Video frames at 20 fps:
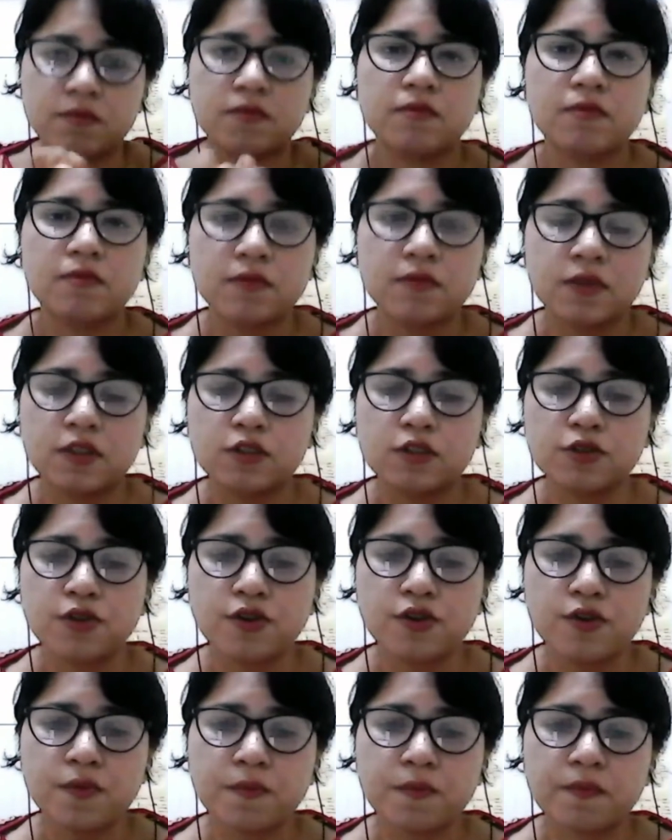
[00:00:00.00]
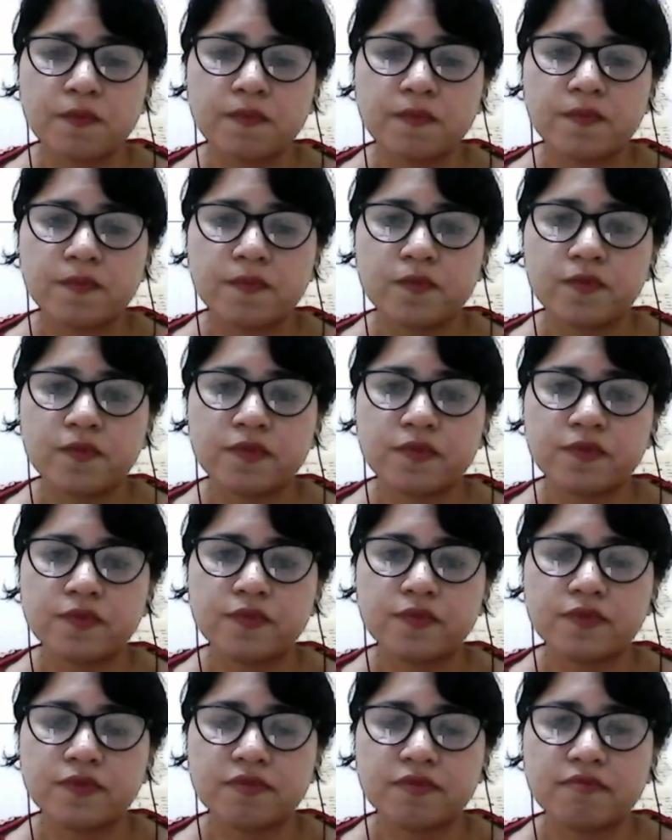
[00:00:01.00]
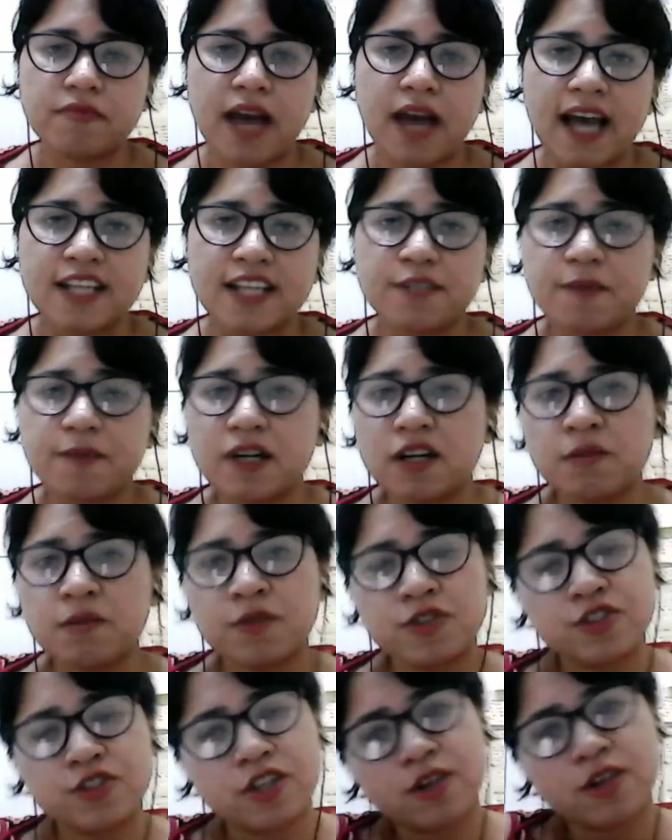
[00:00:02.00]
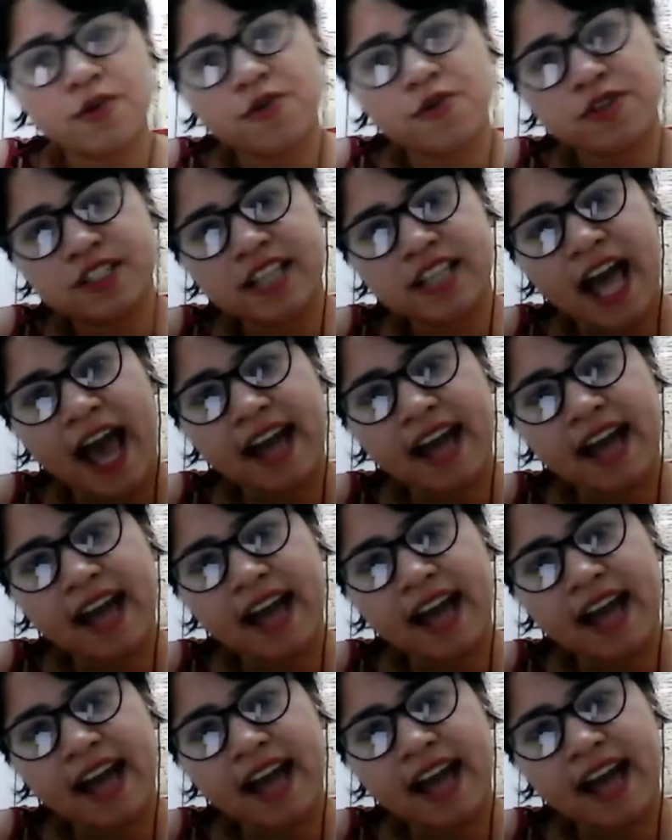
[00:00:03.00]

So, as per Commercial Codes Act,